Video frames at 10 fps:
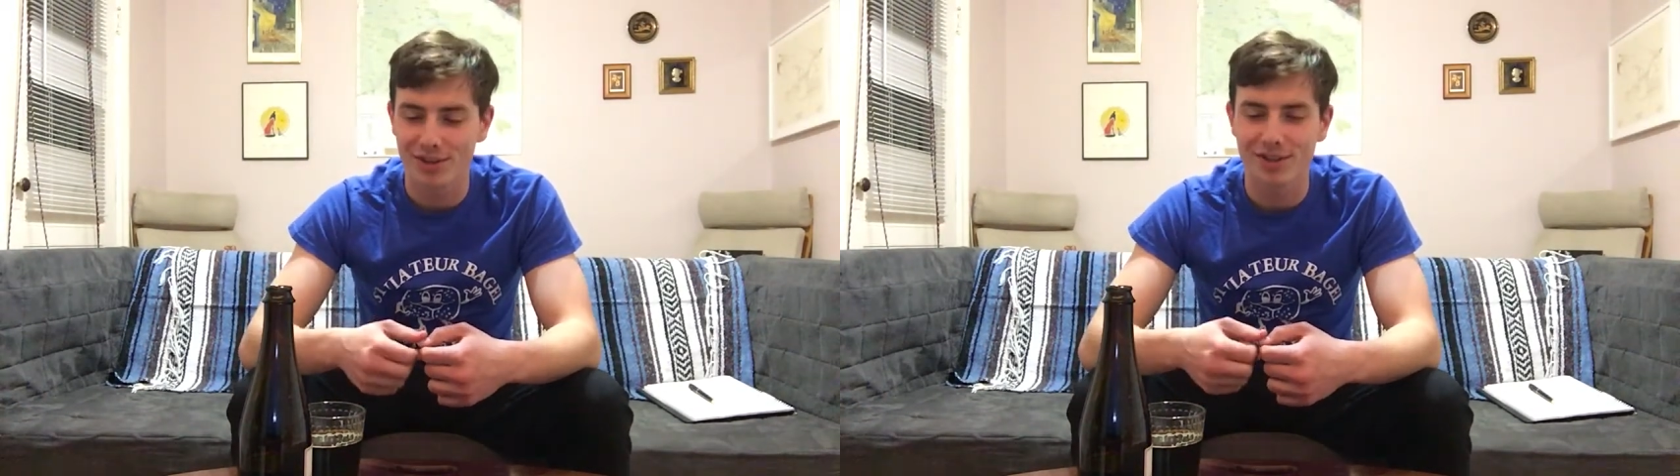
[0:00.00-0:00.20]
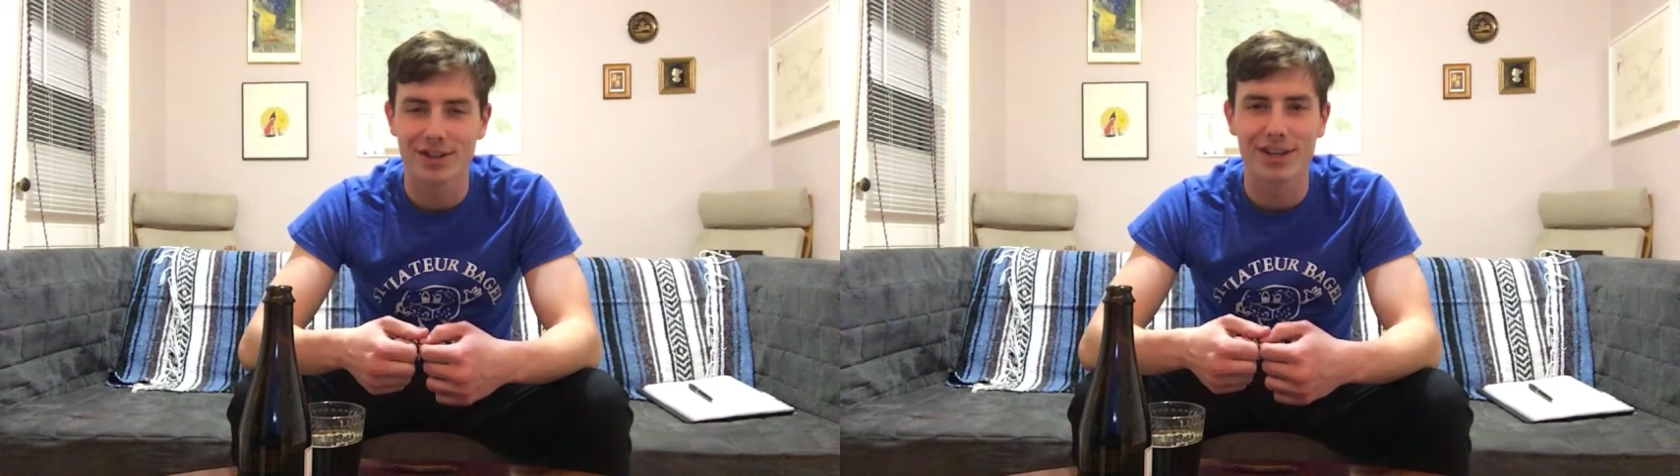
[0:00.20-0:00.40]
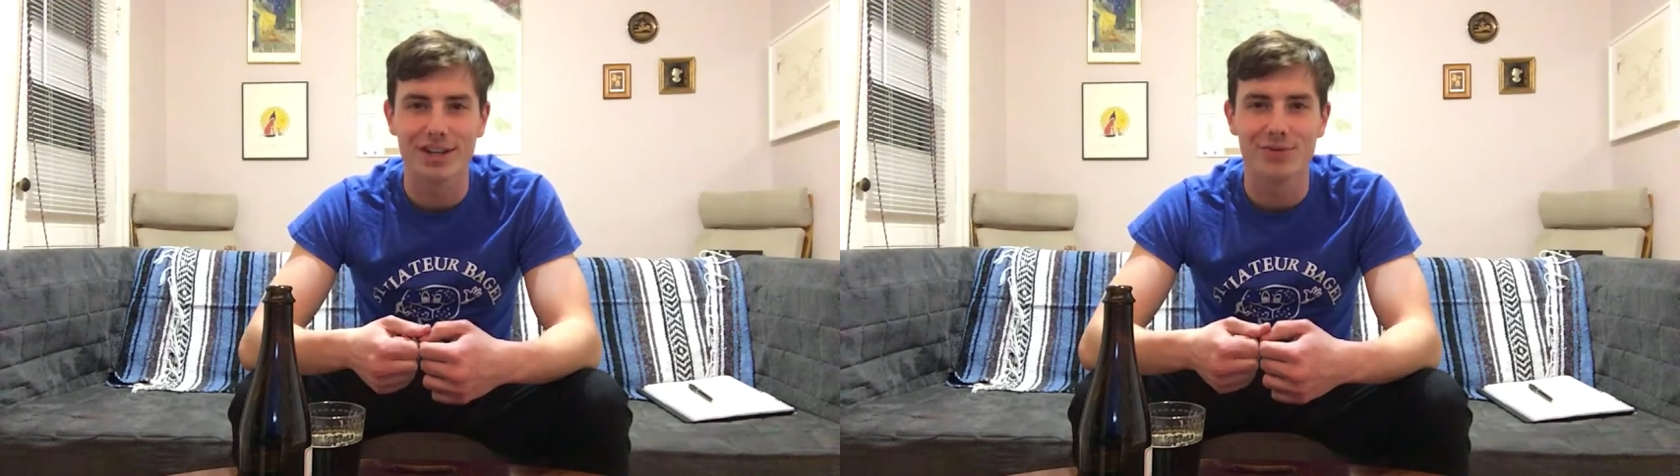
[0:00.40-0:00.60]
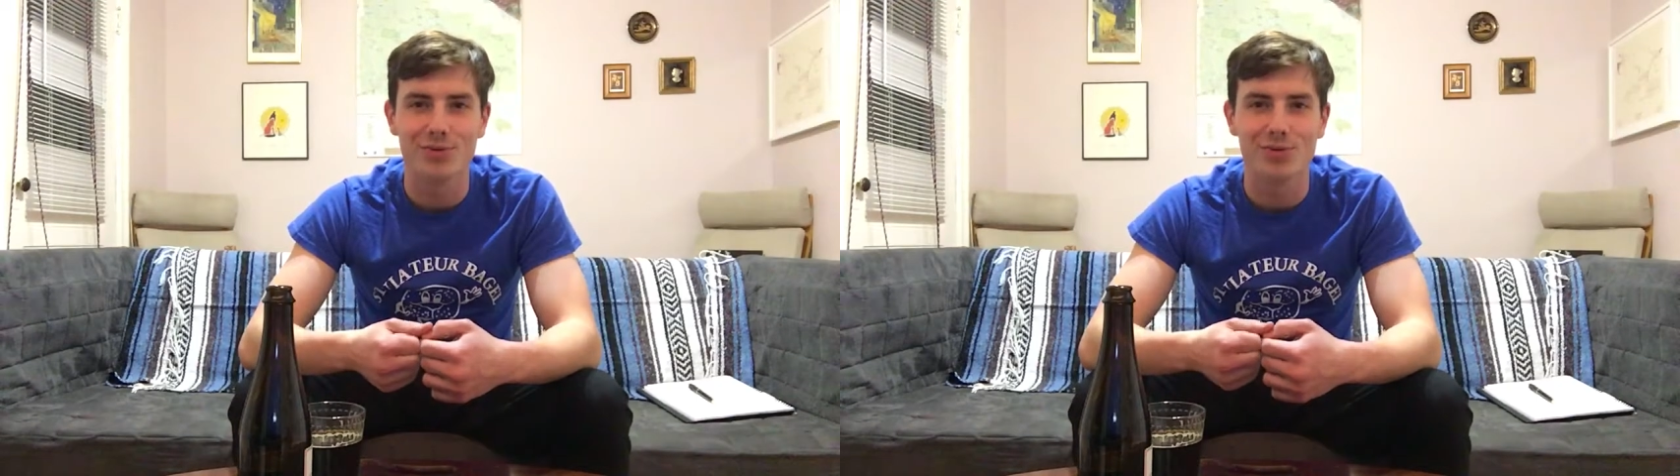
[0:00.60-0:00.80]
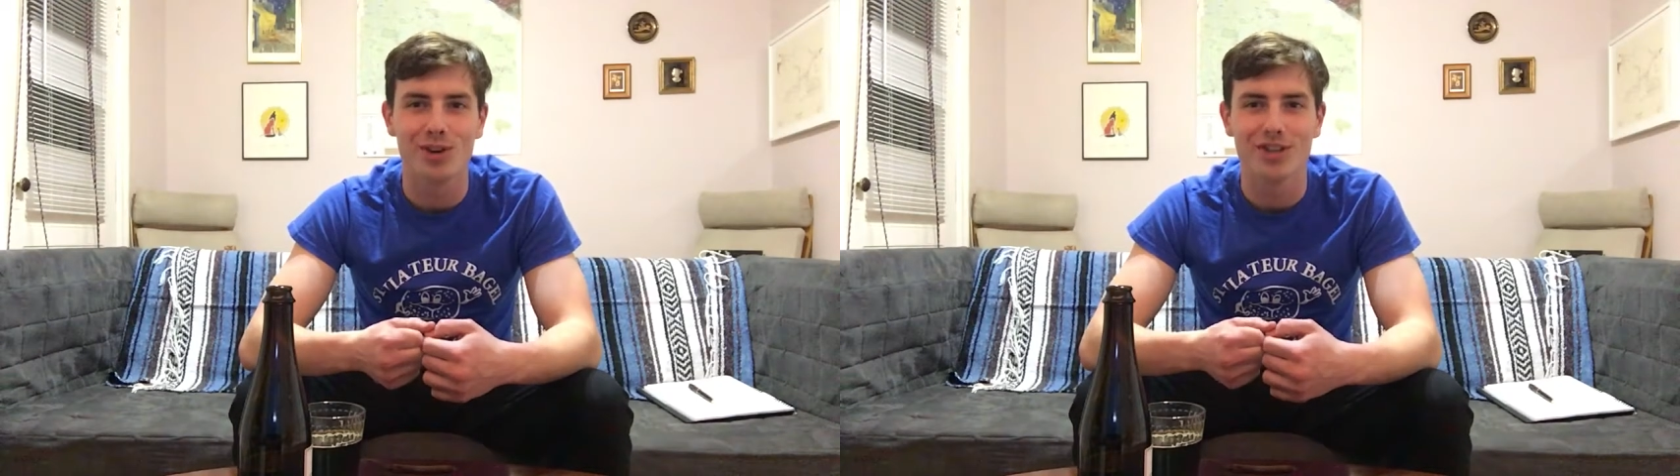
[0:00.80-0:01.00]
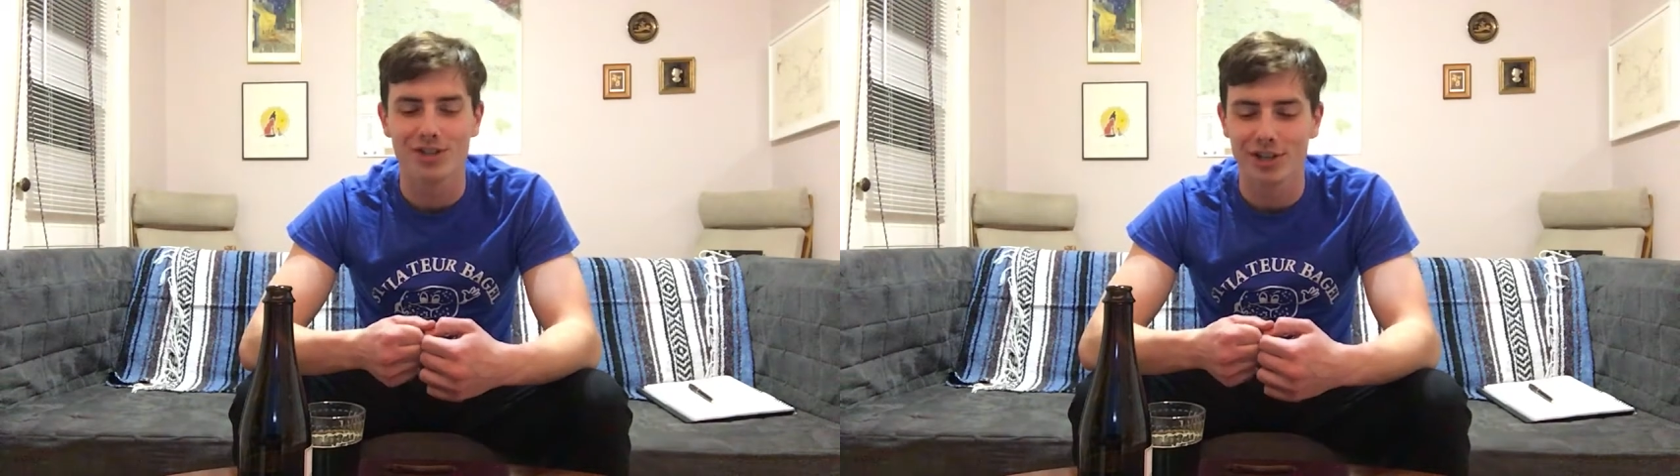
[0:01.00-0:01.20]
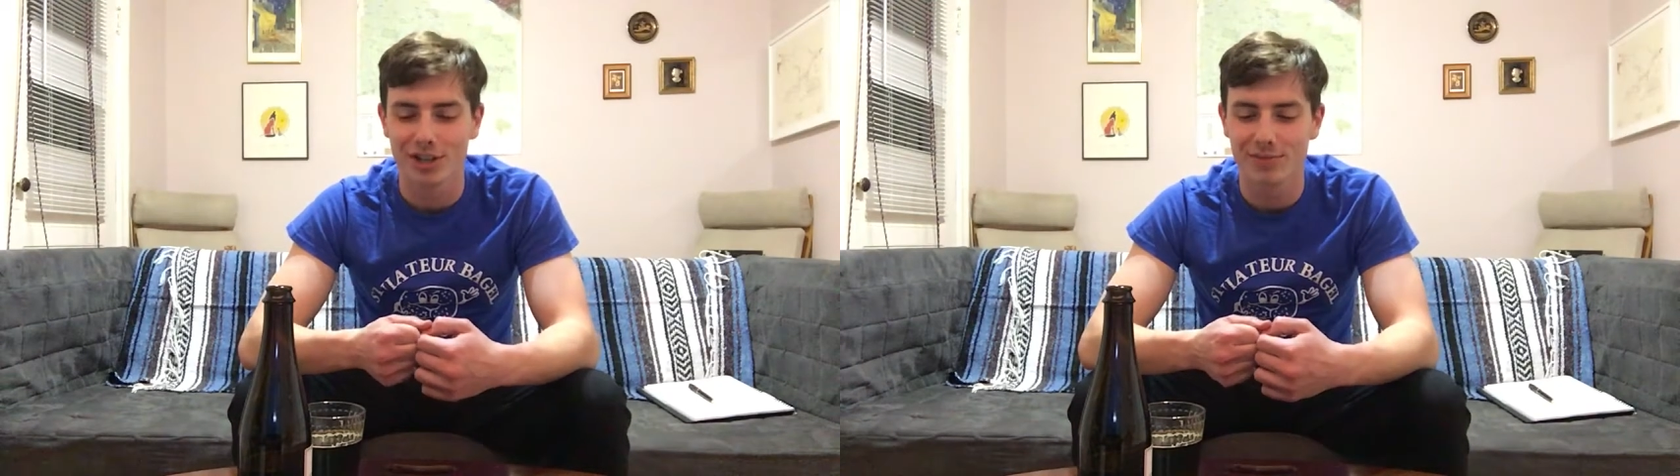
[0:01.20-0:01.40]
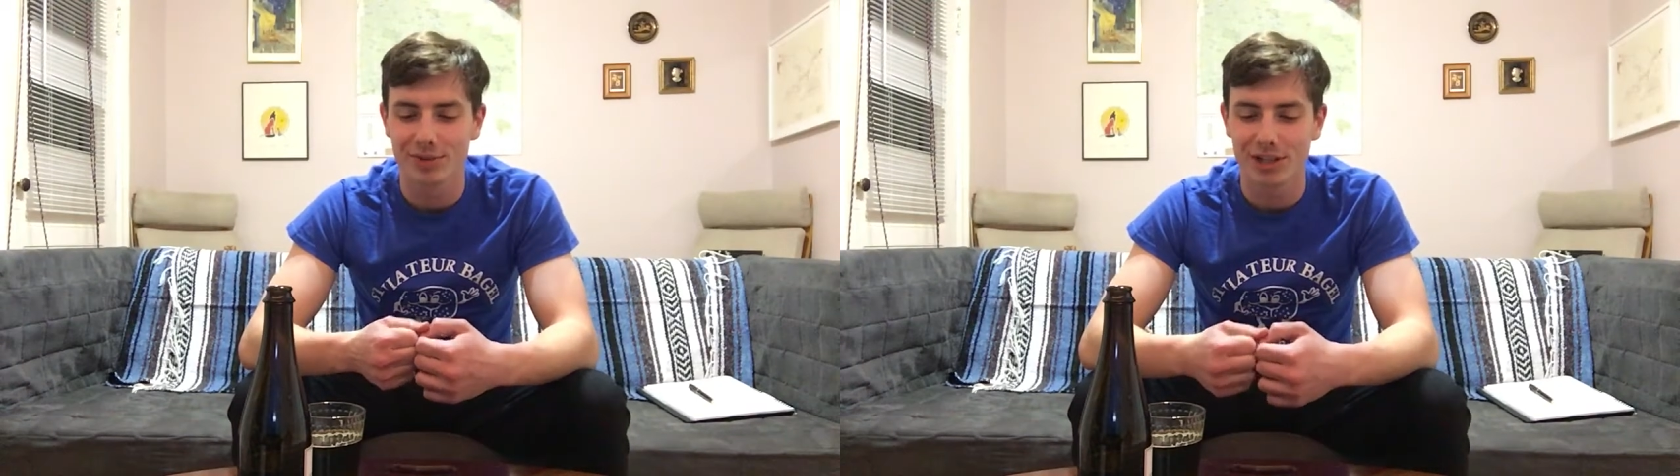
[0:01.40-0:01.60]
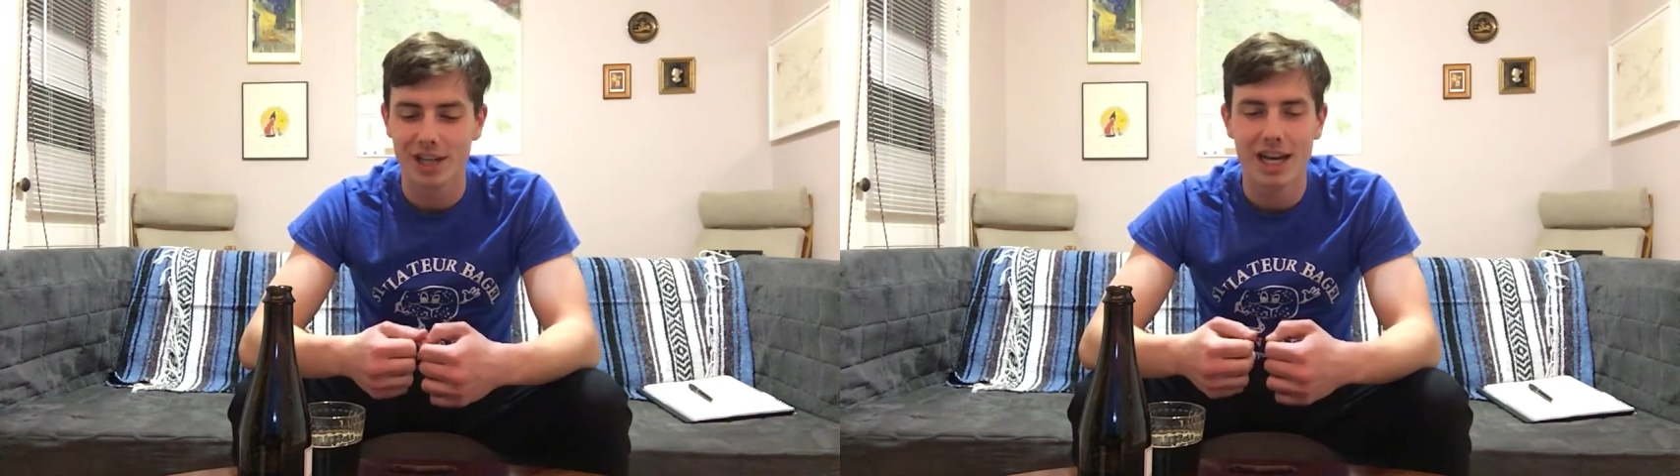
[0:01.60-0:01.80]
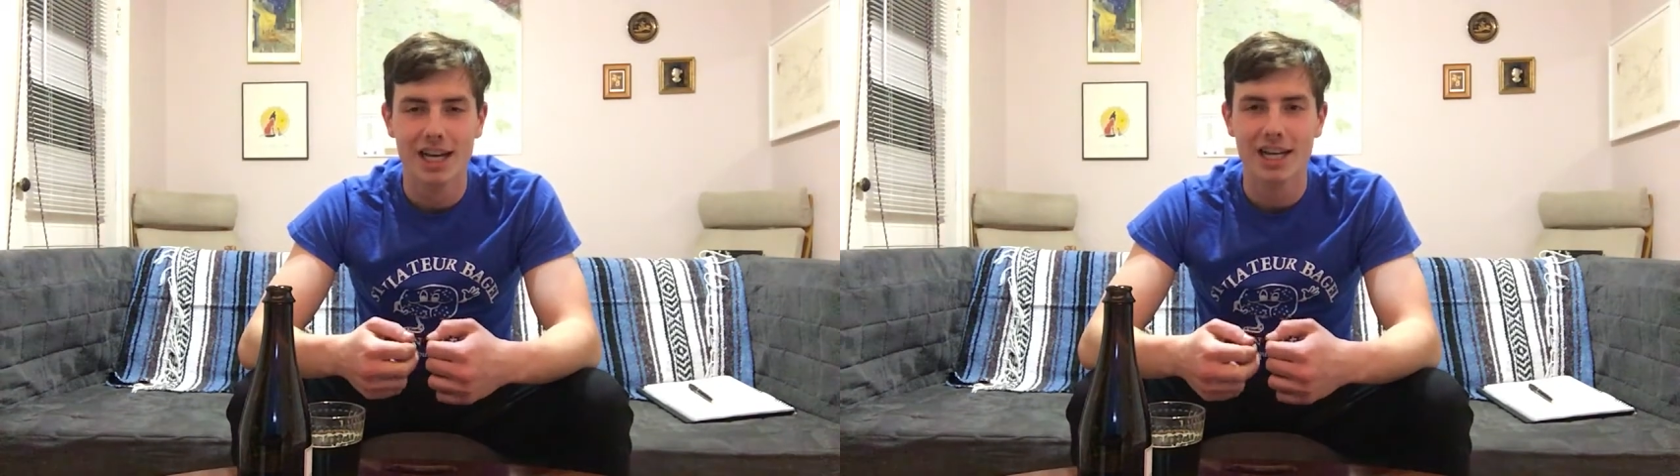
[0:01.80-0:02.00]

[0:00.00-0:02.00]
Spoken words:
this at any one sitting, but